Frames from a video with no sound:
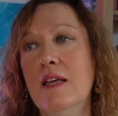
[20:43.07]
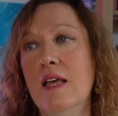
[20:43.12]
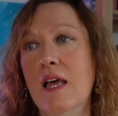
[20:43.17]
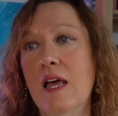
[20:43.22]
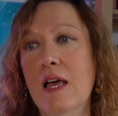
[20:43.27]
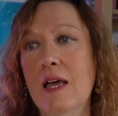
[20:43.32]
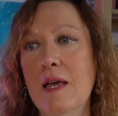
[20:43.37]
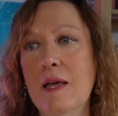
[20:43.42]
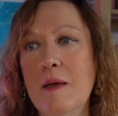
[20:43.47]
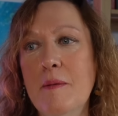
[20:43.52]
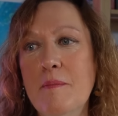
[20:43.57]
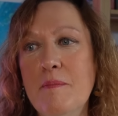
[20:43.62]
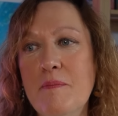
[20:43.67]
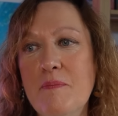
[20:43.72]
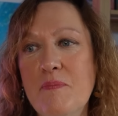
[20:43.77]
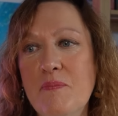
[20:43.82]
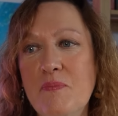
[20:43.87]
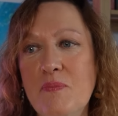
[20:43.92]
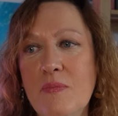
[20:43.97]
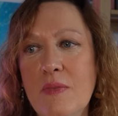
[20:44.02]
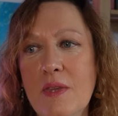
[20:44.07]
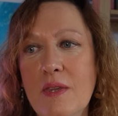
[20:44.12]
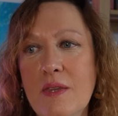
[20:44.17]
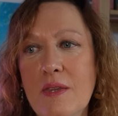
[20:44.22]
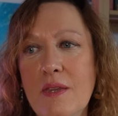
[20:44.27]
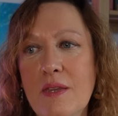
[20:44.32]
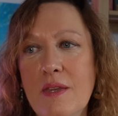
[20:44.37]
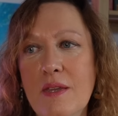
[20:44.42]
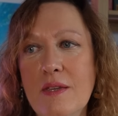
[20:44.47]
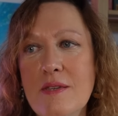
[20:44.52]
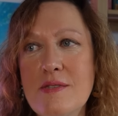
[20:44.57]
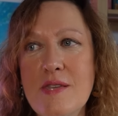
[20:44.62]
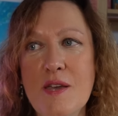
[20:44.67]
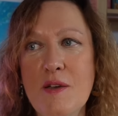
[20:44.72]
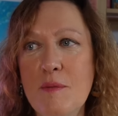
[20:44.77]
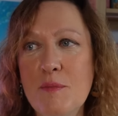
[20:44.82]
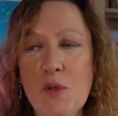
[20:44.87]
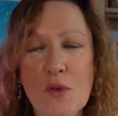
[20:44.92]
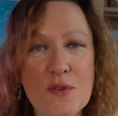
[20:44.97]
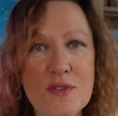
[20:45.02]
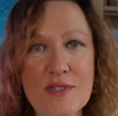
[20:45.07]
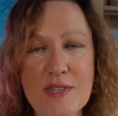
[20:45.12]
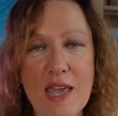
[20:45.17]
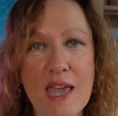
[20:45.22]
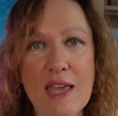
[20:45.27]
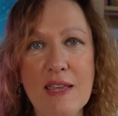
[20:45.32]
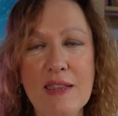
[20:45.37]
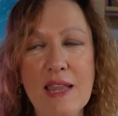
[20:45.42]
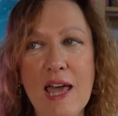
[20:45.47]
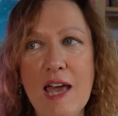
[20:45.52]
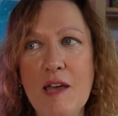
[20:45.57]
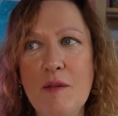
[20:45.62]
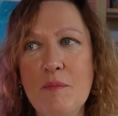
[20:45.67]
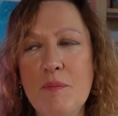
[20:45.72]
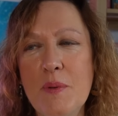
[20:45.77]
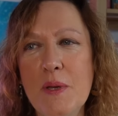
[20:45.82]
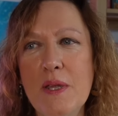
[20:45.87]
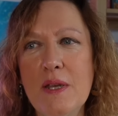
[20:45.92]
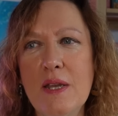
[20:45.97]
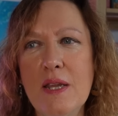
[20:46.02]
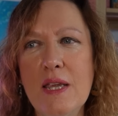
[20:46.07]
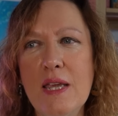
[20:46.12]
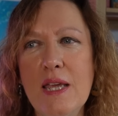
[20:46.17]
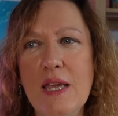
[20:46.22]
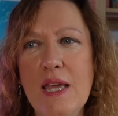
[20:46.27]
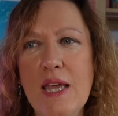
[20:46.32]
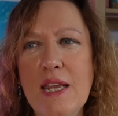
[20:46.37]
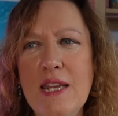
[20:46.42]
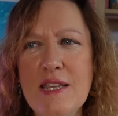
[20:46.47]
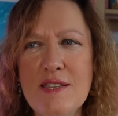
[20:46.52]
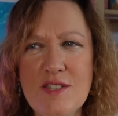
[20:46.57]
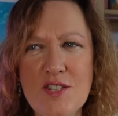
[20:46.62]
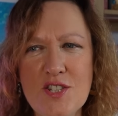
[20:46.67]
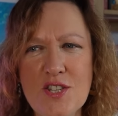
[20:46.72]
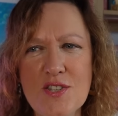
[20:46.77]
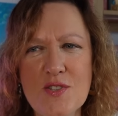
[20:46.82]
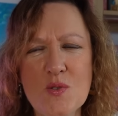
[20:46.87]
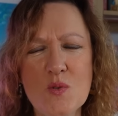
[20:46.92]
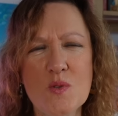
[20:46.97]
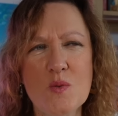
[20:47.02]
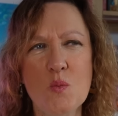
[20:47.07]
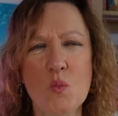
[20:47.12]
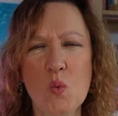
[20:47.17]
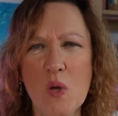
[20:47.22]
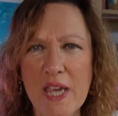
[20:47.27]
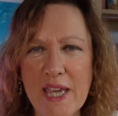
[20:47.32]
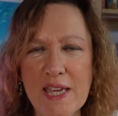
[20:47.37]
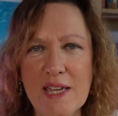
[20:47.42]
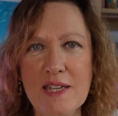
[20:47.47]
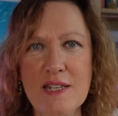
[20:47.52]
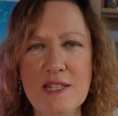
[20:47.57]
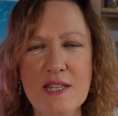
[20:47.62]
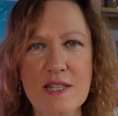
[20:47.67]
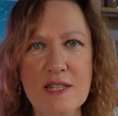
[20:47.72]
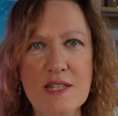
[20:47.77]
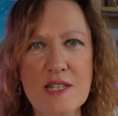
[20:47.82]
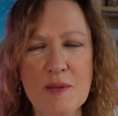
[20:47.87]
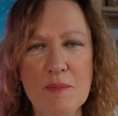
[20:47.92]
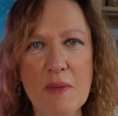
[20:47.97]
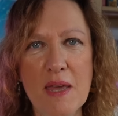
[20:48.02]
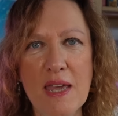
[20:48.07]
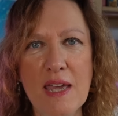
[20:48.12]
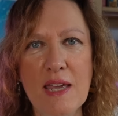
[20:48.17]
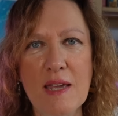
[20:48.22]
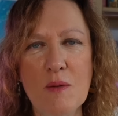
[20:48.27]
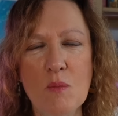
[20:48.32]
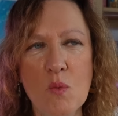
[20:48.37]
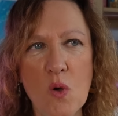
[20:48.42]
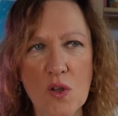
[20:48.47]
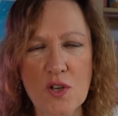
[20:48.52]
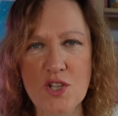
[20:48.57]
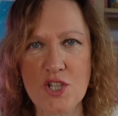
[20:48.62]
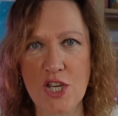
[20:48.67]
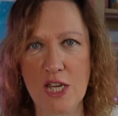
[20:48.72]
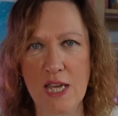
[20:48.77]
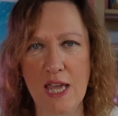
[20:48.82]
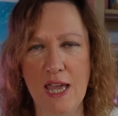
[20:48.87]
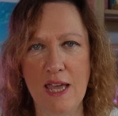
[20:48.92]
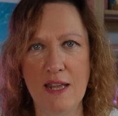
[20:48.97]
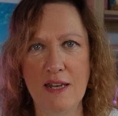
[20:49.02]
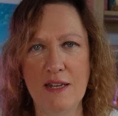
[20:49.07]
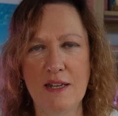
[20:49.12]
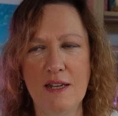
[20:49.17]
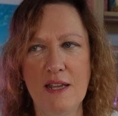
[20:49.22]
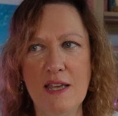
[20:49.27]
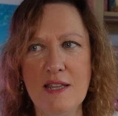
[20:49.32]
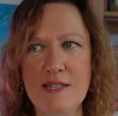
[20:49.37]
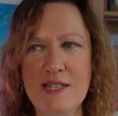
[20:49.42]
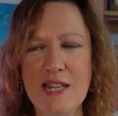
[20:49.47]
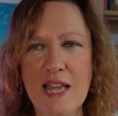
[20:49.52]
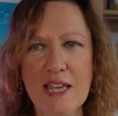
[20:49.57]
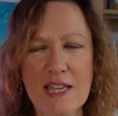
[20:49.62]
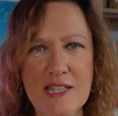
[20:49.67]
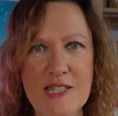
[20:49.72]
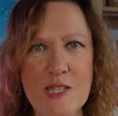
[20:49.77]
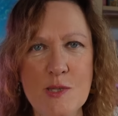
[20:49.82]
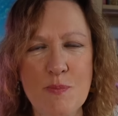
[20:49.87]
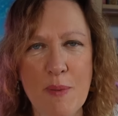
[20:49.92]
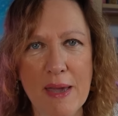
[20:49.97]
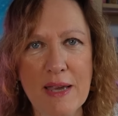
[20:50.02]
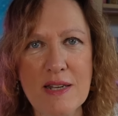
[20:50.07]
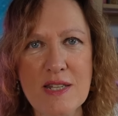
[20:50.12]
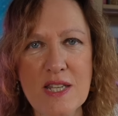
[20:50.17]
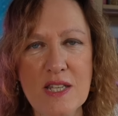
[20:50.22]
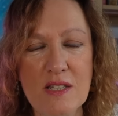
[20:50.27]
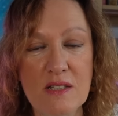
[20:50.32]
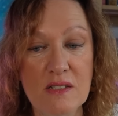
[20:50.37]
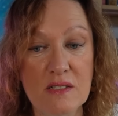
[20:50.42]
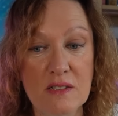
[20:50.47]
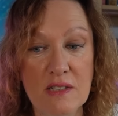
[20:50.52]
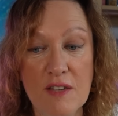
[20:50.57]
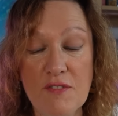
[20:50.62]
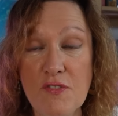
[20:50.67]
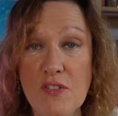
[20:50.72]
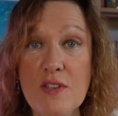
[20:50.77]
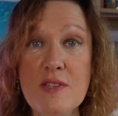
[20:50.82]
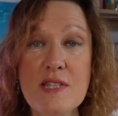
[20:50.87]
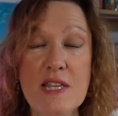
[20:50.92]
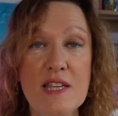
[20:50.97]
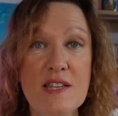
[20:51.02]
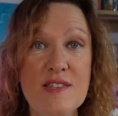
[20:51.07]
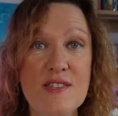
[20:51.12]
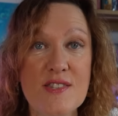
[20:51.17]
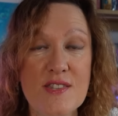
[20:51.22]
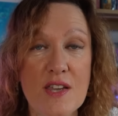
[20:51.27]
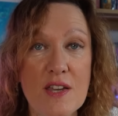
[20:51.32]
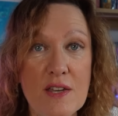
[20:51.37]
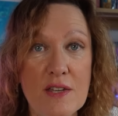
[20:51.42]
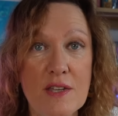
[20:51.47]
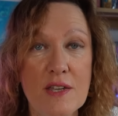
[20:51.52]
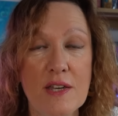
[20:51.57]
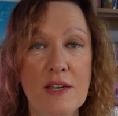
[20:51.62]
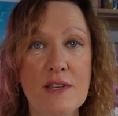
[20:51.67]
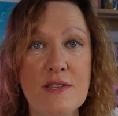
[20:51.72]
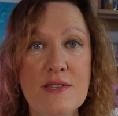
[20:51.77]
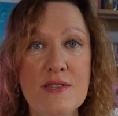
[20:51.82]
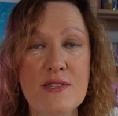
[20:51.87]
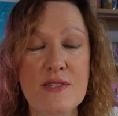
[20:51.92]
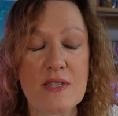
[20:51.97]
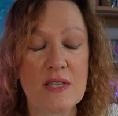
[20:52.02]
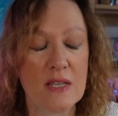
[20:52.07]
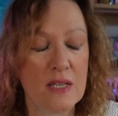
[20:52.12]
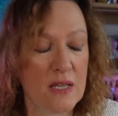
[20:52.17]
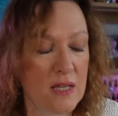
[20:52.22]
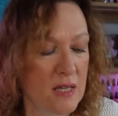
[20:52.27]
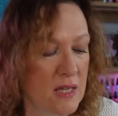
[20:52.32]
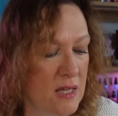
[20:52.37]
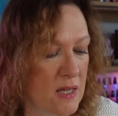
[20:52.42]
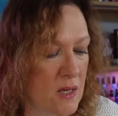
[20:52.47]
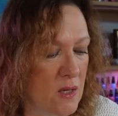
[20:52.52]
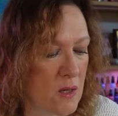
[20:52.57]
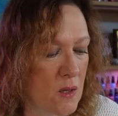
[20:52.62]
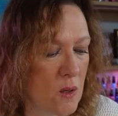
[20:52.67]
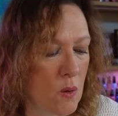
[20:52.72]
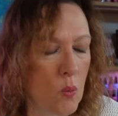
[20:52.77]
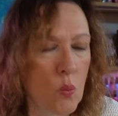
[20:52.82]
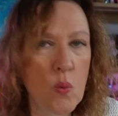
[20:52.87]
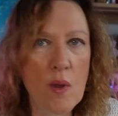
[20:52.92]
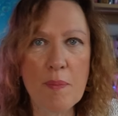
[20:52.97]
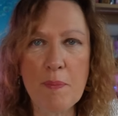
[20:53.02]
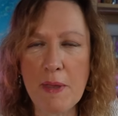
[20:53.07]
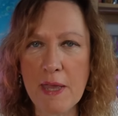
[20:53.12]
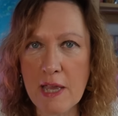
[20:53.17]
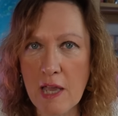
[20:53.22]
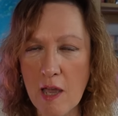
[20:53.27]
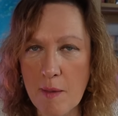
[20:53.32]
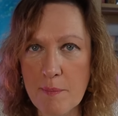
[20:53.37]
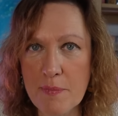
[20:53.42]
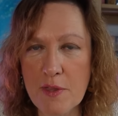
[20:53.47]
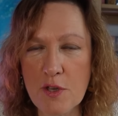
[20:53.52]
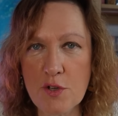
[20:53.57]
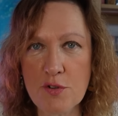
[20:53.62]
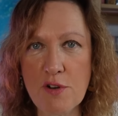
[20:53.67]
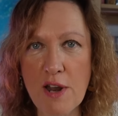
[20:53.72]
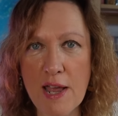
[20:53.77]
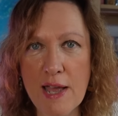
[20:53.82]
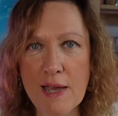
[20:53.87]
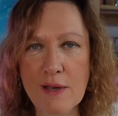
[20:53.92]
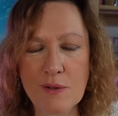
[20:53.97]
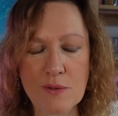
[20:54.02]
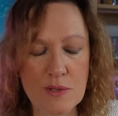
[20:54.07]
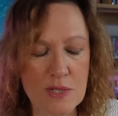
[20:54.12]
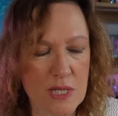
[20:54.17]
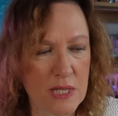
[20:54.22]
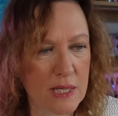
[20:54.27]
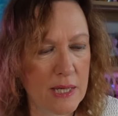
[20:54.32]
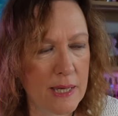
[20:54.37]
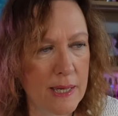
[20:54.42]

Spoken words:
So I'm not saying that, but it is just weird to me watching it. It's like a spectacle. It feels like a circus whipping up the crowd.